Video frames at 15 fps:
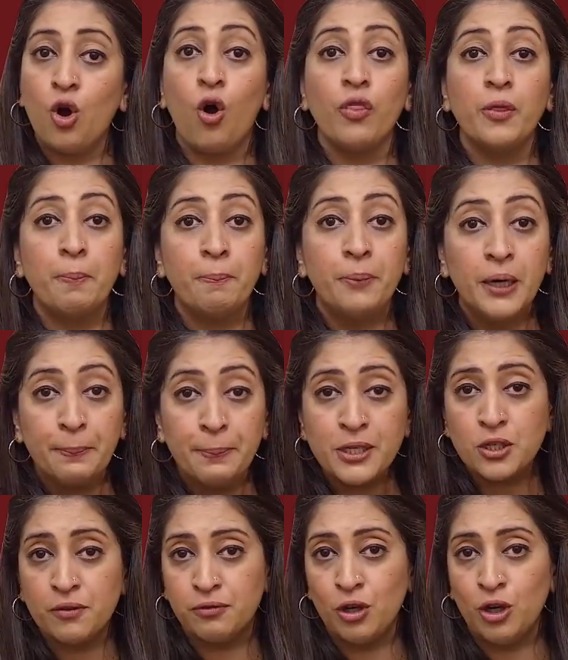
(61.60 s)
on the
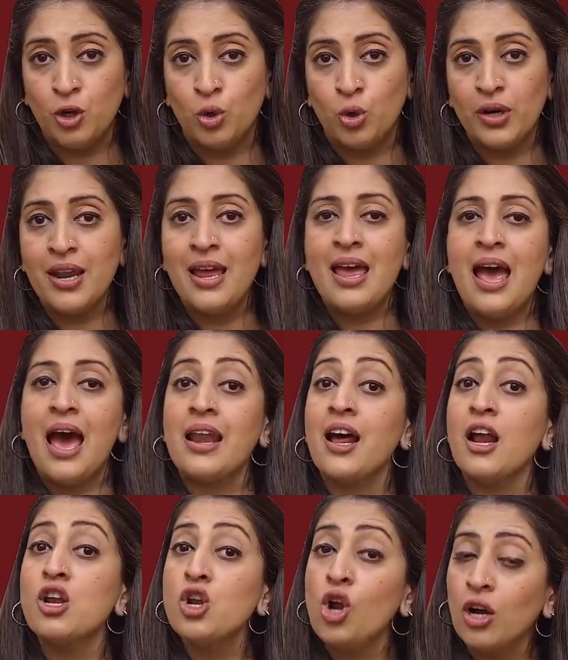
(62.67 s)
purpose of the loan and
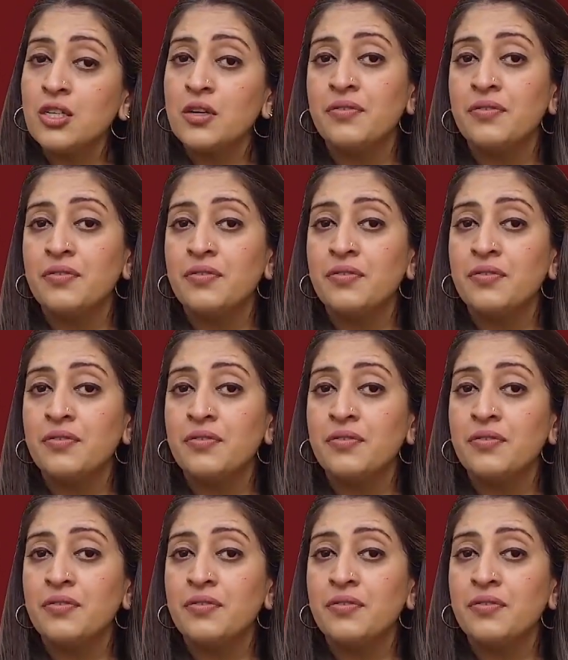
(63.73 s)
are not